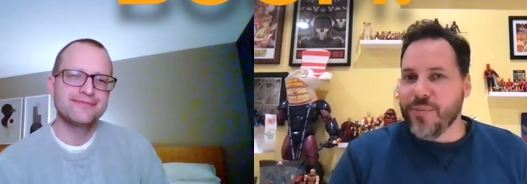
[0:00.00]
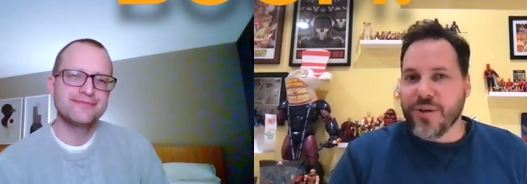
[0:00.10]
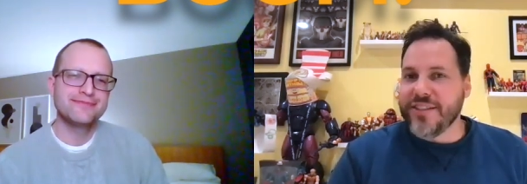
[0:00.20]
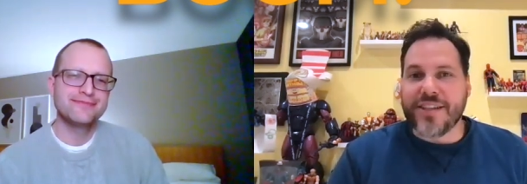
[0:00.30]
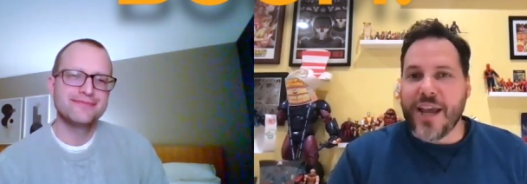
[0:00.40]

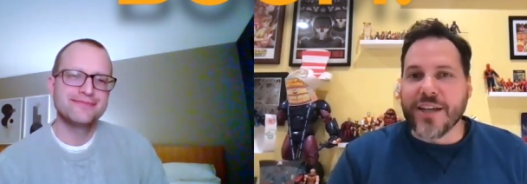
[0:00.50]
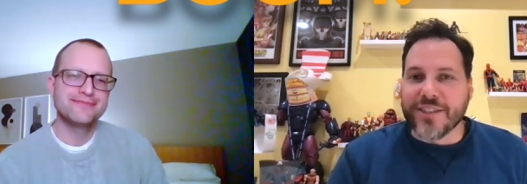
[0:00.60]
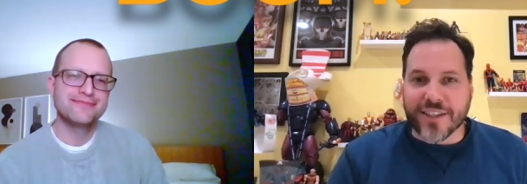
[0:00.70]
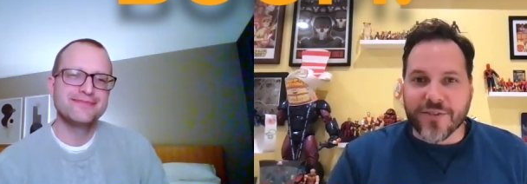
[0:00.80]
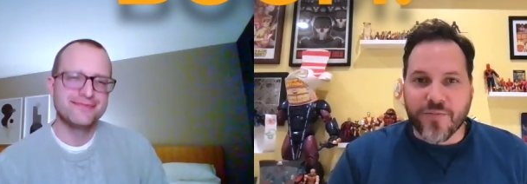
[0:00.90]

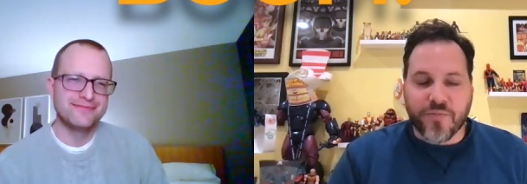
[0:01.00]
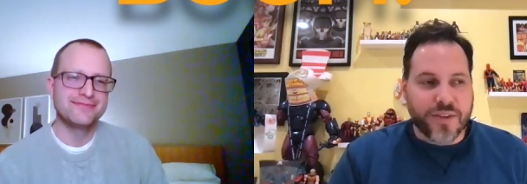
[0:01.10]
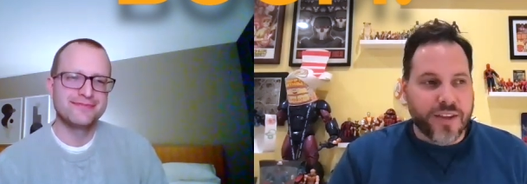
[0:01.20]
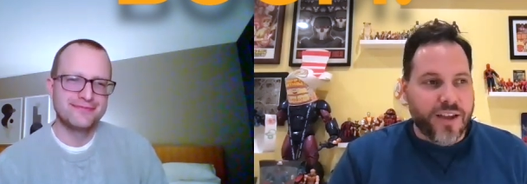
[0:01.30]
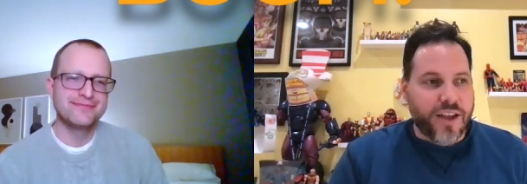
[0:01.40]
Speaker 1: presentation
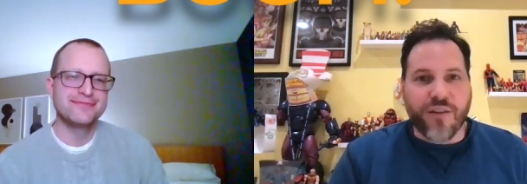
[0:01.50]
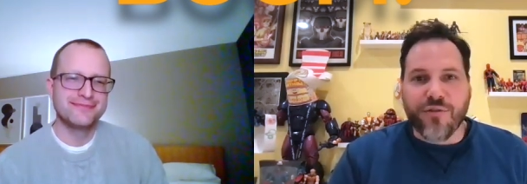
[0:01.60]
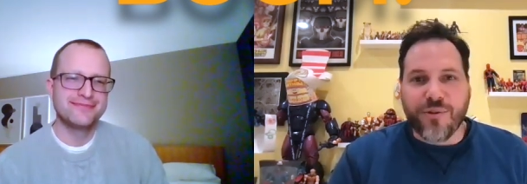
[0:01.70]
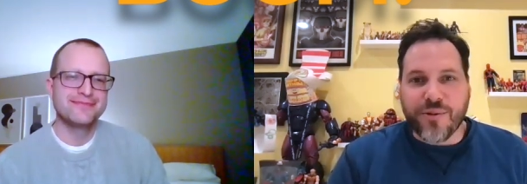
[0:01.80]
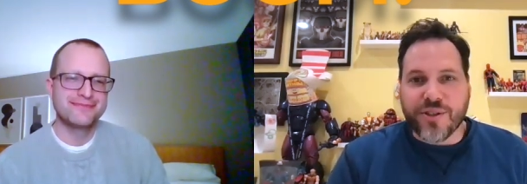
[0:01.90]

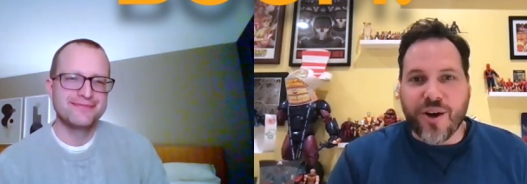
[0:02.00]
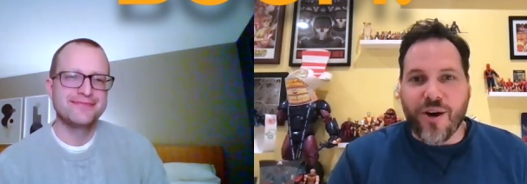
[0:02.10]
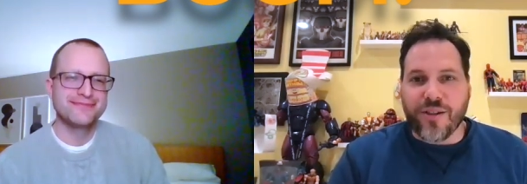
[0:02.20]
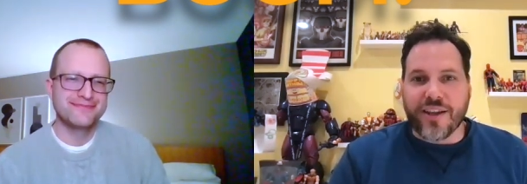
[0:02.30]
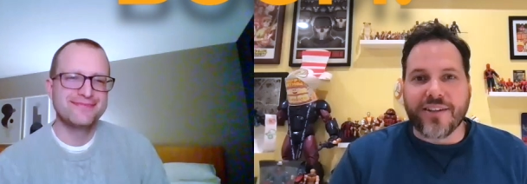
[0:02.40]
everyone's
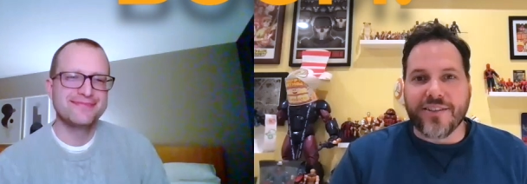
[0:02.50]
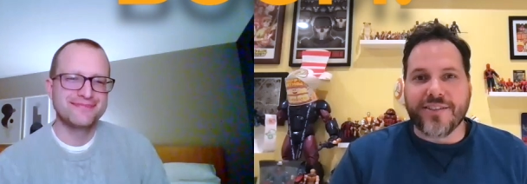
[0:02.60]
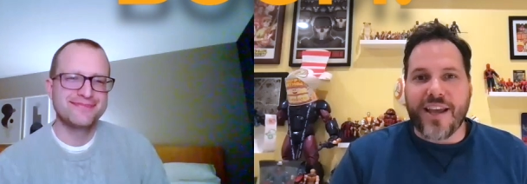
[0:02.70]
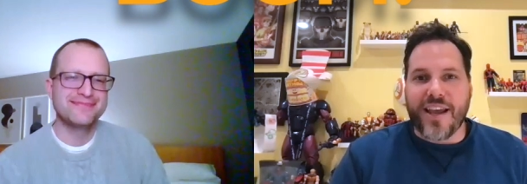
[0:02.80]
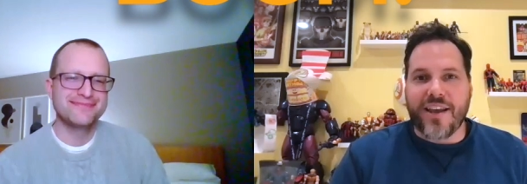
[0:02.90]
calling to
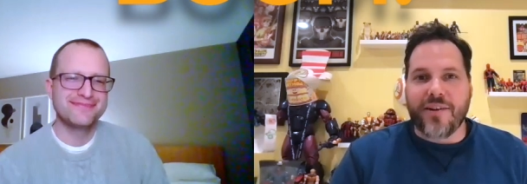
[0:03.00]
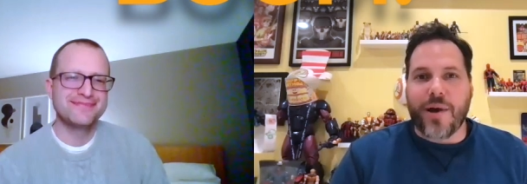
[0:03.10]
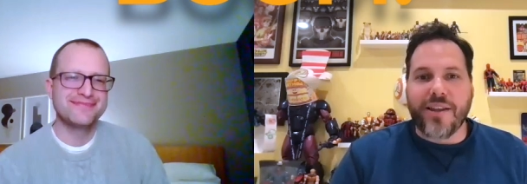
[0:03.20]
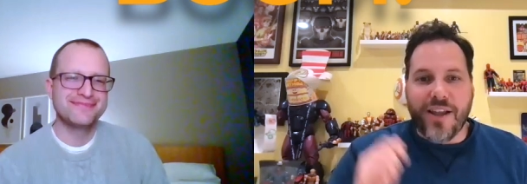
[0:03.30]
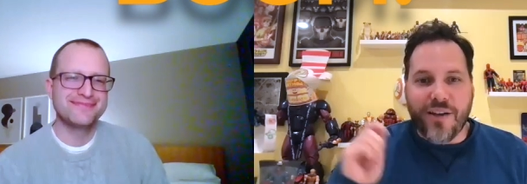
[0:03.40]
say oh,
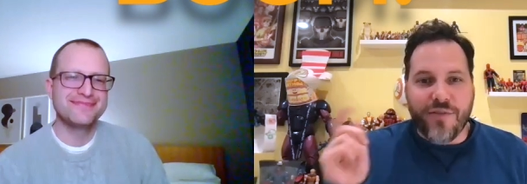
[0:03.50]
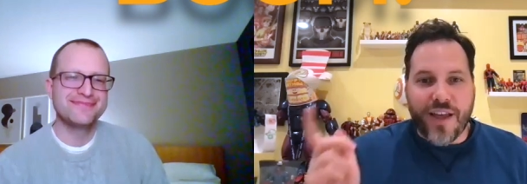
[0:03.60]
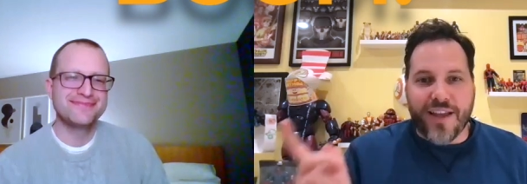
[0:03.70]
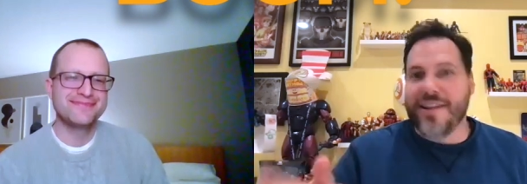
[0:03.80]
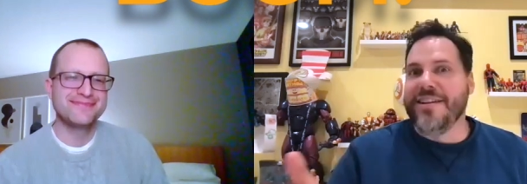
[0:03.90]
i love
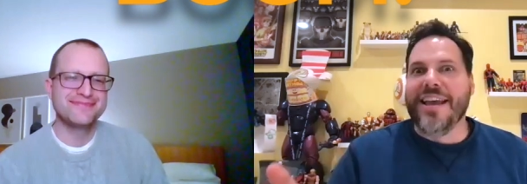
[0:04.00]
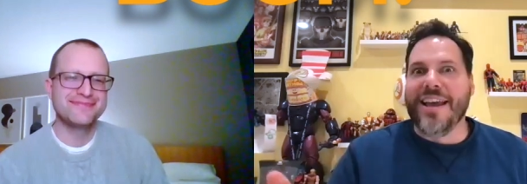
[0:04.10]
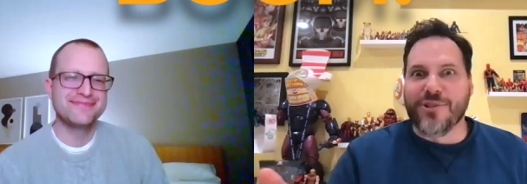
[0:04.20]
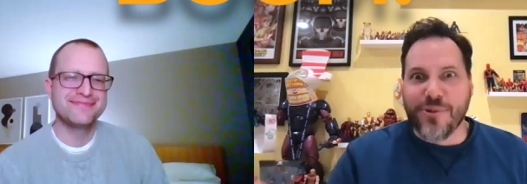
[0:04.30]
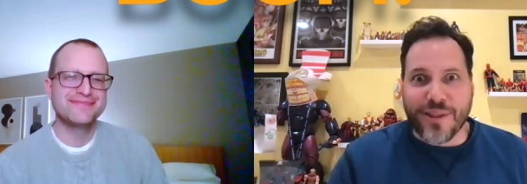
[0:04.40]
that and then
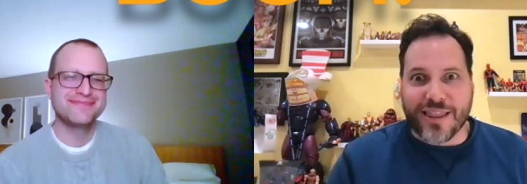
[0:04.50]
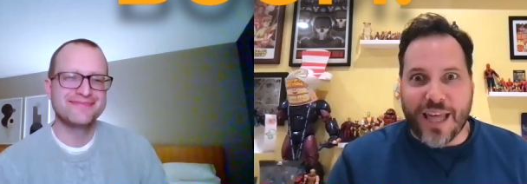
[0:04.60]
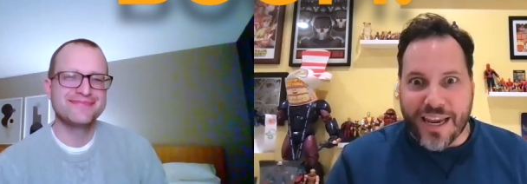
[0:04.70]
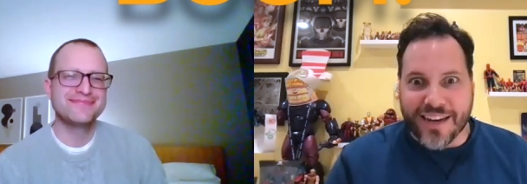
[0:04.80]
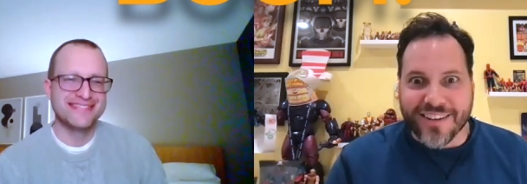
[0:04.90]
again judith
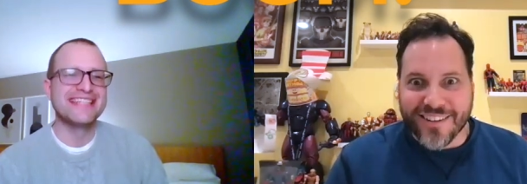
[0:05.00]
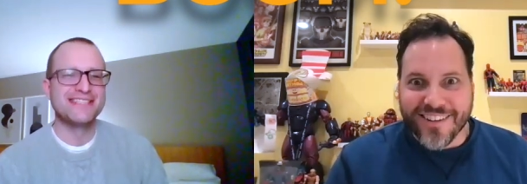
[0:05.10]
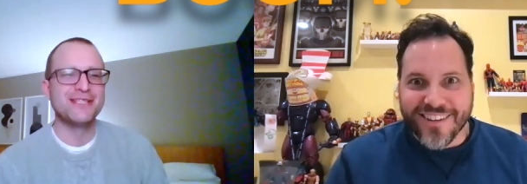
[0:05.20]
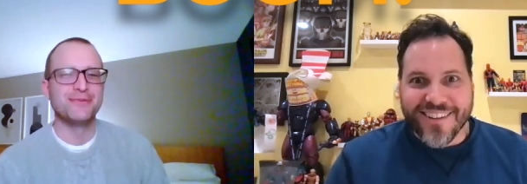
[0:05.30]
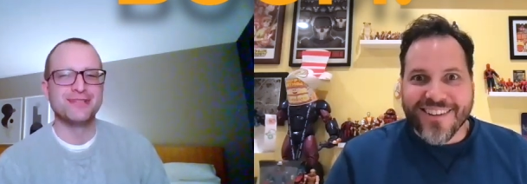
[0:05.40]
light
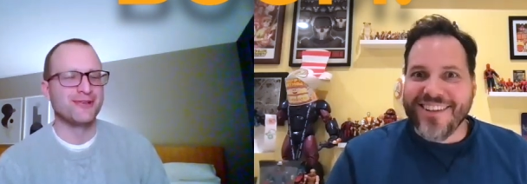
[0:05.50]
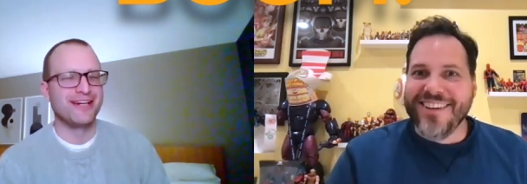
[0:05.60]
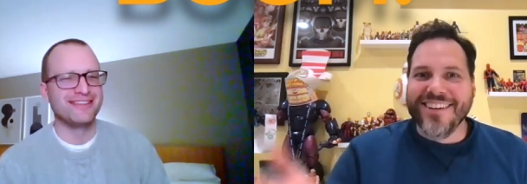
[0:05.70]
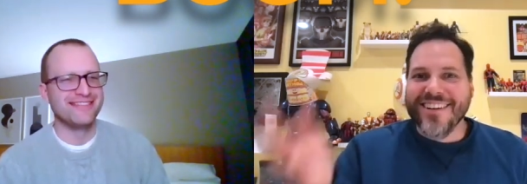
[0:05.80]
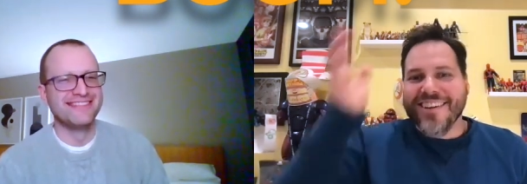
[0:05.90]
Speaker 2: she was
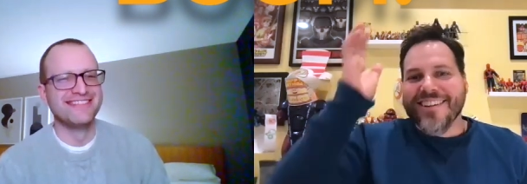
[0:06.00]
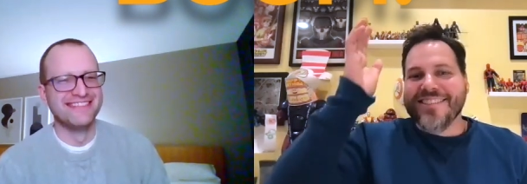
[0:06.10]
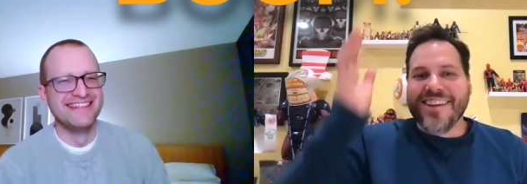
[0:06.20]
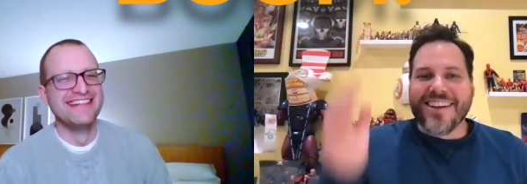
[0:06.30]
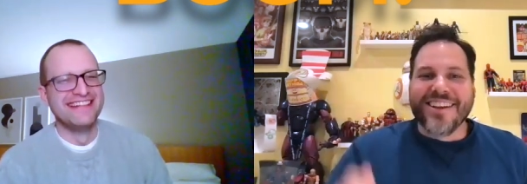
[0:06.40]
great
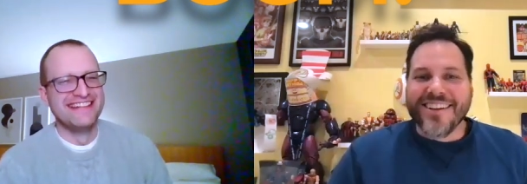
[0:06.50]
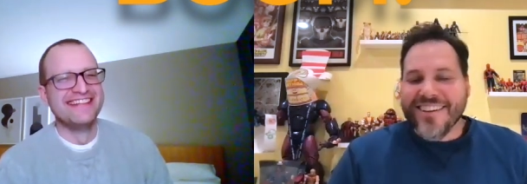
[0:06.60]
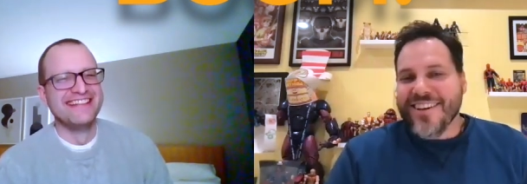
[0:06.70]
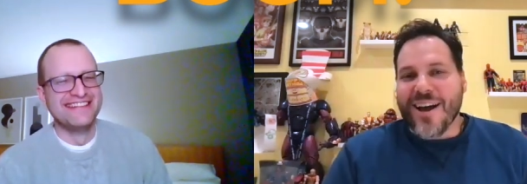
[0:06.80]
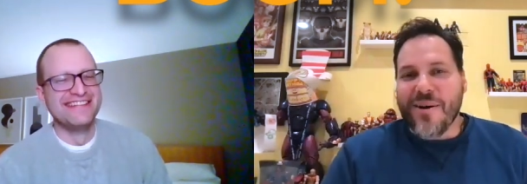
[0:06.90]
Speaker 1: like
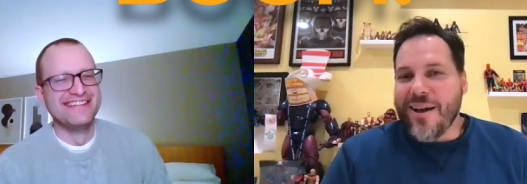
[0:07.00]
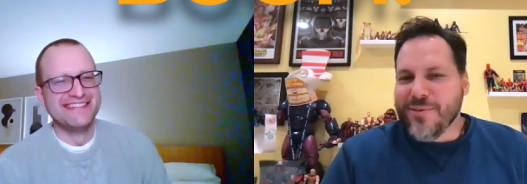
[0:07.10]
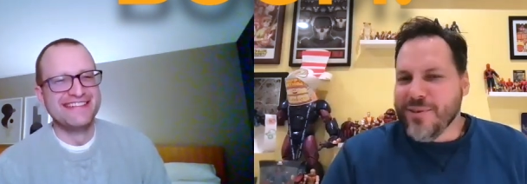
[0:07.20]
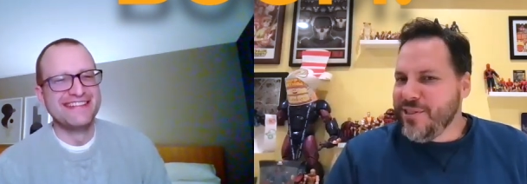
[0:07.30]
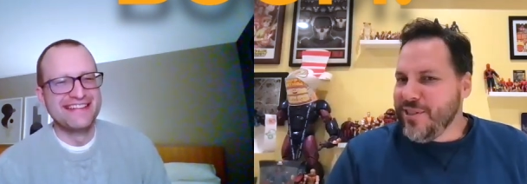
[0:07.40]
i
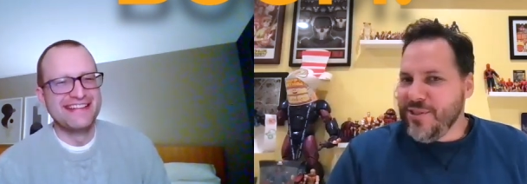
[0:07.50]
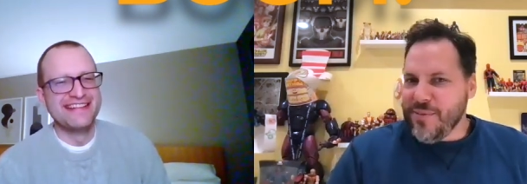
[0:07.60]
was to judith I'm